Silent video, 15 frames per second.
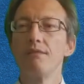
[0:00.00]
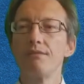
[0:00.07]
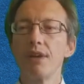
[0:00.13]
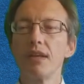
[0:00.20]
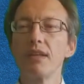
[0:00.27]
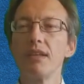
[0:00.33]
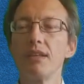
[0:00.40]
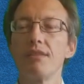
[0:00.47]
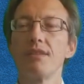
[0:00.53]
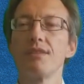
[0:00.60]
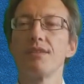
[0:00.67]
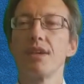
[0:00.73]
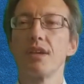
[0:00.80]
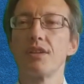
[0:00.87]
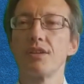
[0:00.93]
Finally in
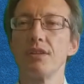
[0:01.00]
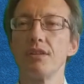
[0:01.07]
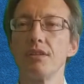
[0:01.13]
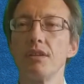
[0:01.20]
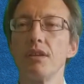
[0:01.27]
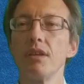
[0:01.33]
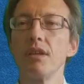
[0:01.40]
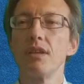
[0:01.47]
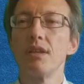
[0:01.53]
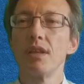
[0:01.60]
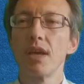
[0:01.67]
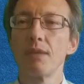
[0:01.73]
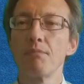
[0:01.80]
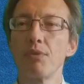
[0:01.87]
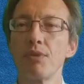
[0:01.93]
this section,
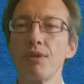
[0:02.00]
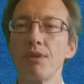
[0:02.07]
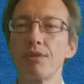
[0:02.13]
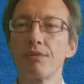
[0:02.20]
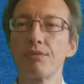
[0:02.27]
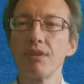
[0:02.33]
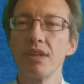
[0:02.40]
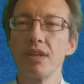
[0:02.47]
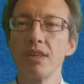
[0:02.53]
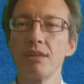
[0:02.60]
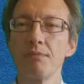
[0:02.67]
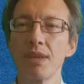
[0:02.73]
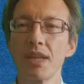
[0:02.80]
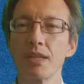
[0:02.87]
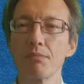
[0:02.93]
9.3, the
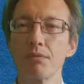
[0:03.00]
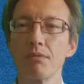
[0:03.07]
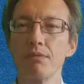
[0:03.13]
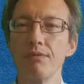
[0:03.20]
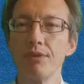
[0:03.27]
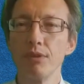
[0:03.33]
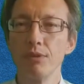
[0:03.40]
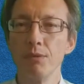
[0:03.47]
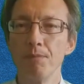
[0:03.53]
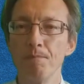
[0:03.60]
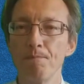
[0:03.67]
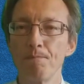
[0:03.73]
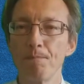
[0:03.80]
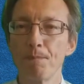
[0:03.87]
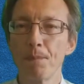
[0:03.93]
management review.
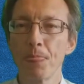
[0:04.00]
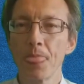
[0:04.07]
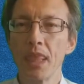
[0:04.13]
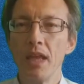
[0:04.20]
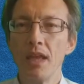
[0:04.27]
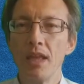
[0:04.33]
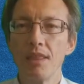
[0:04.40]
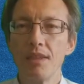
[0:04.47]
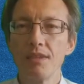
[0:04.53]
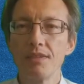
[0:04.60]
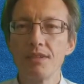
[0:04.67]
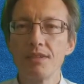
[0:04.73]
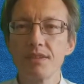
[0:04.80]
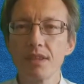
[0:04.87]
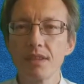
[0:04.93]
This
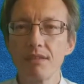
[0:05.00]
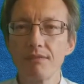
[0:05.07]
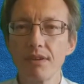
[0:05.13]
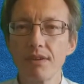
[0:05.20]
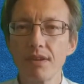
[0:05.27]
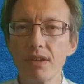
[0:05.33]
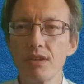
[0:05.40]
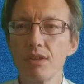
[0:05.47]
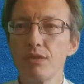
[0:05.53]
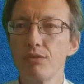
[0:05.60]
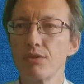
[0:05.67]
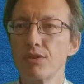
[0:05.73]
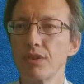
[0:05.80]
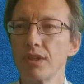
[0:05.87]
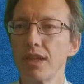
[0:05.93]
is something very
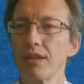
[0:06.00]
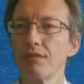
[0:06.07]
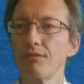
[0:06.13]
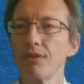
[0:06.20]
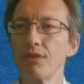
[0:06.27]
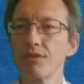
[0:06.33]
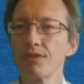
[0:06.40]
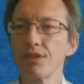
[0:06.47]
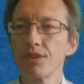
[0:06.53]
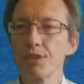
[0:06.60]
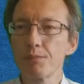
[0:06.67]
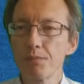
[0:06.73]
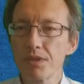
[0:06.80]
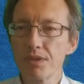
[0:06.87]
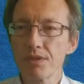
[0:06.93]
unusual and focuses
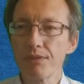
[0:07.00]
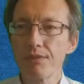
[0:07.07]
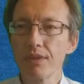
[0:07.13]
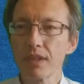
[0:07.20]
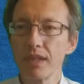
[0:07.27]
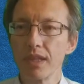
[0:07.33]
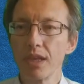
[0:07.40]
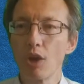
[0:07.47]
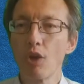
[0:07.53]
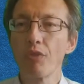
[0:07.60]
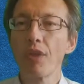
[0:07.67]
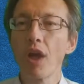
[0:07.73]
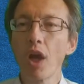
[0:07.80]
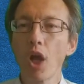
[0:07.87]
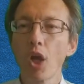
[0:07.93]
specifically on
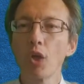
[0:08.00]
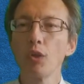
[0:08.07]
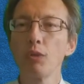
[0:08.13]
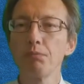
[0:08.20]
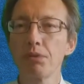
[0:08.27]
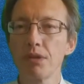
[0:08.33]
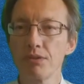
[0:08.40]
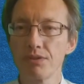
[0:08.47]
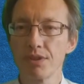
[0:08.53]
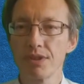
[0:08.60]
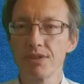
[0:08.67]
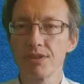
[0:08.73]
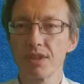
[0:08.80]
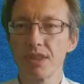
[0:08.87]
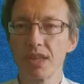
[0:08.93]
the whole
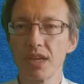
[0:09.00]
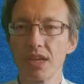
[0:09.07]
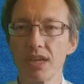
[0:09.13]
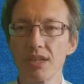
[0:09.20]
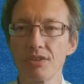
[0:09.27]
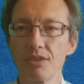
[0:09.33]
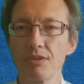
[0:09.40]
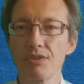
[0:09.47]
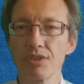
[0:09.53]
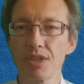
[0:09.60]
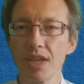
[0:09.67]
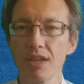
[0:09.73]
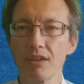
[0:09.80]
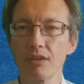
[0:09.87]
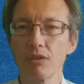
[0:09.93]
process of the ISO
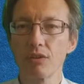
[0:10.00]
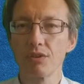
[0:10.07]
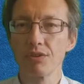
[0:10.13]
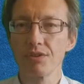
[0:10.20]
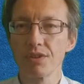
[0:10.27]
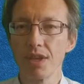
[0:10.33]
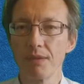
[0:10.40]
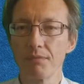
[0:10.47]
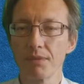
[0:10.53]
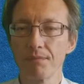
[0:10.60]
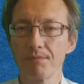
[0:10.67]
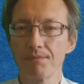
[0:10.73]
standard concept.